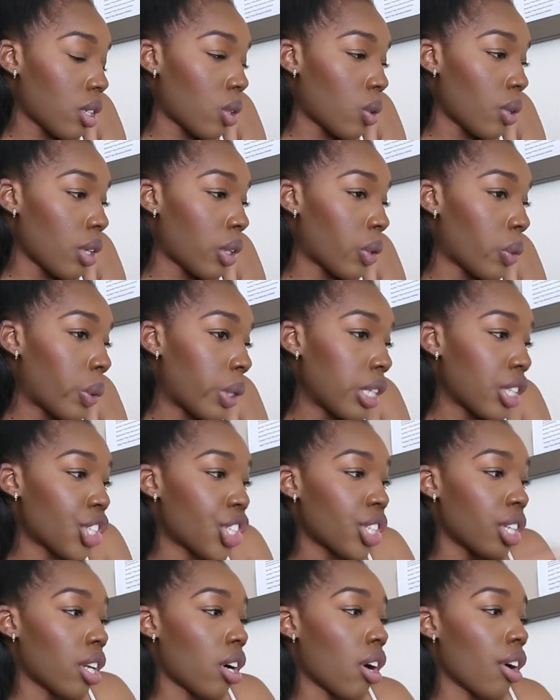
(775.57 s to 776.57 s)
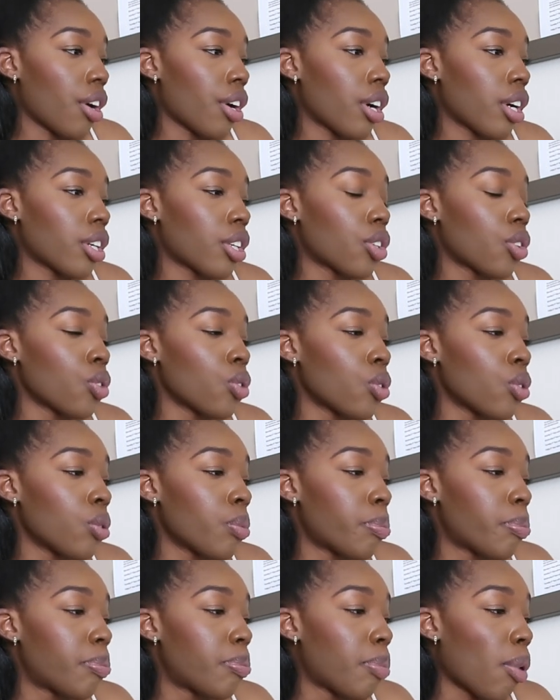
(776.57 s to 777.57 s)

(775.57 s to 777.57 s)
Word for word: Quick question. Are you